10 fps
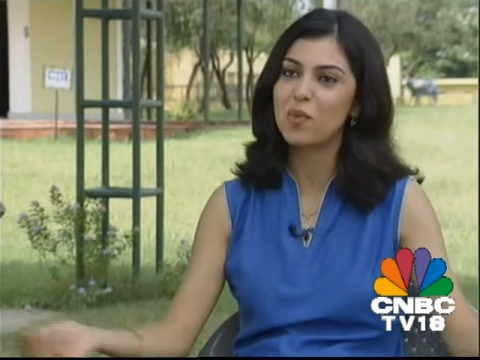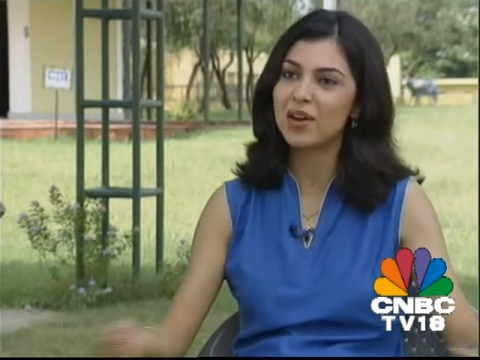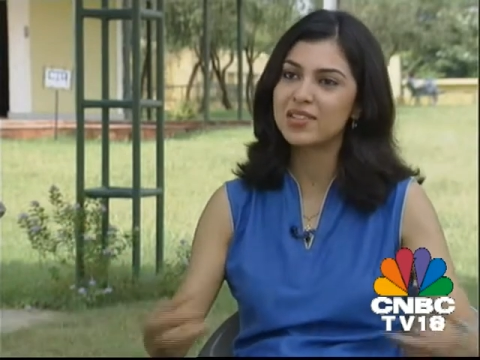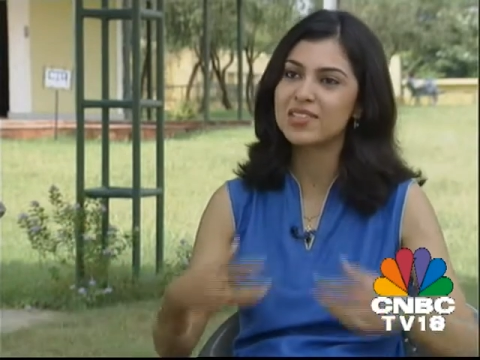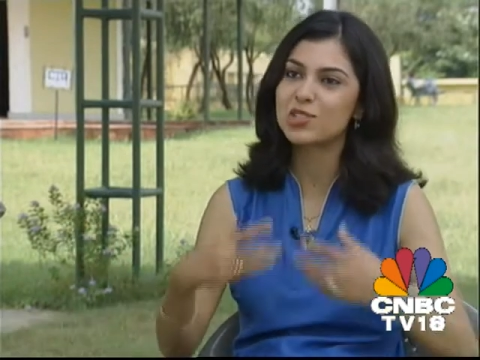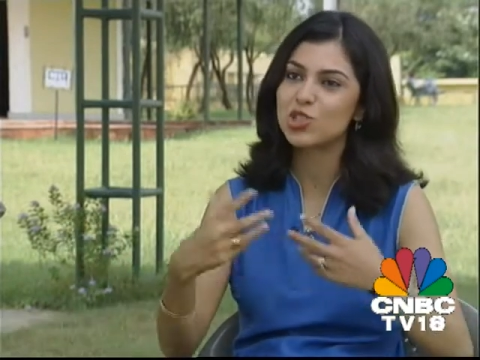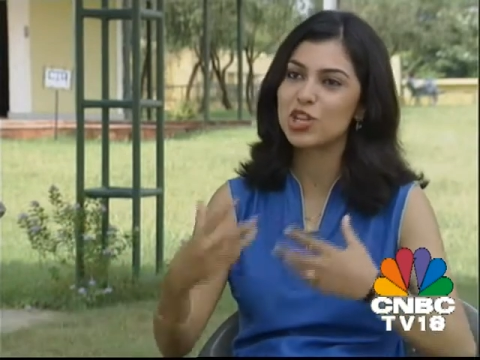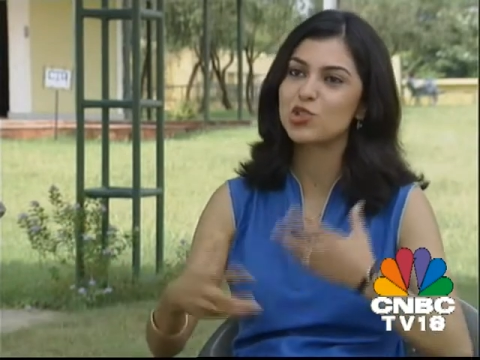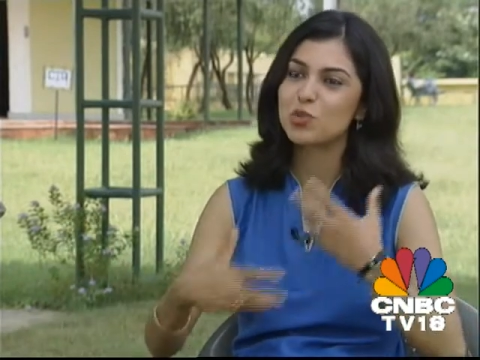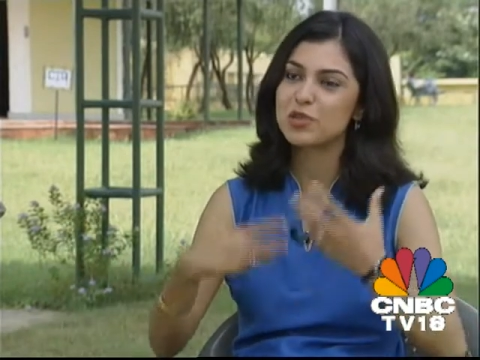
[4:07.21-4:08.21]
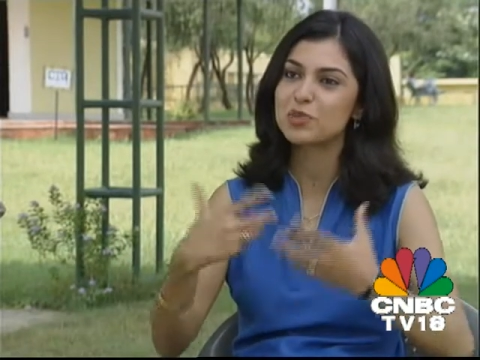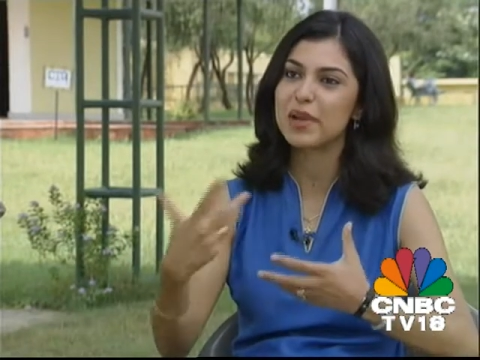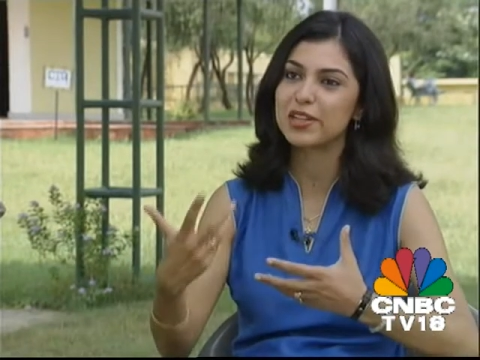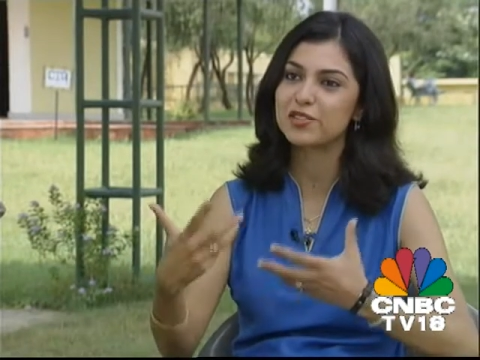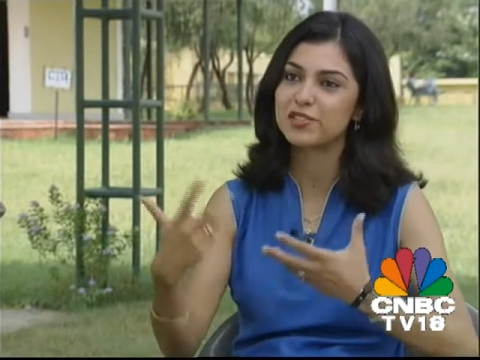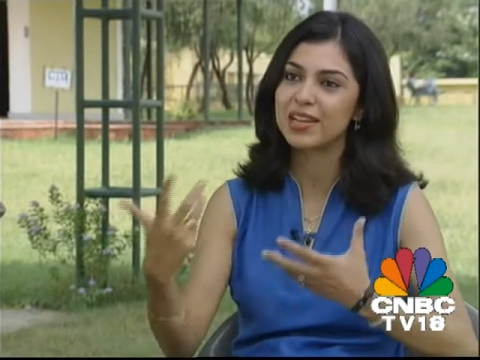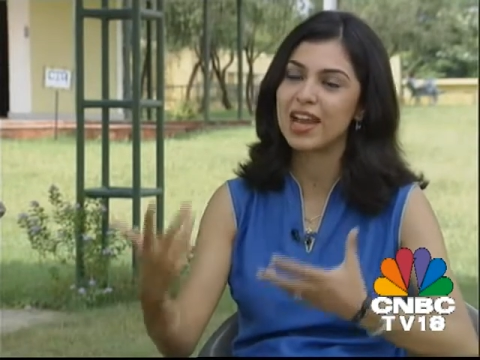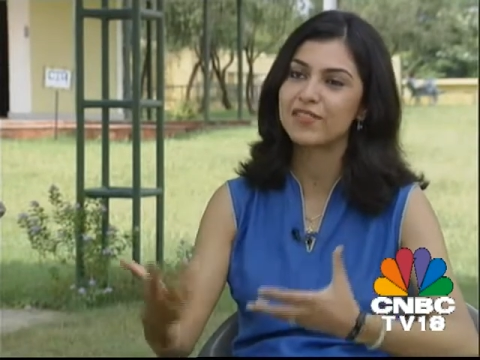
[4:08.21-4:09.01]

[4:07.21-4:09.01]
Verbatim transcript: How does it change your perspective to life?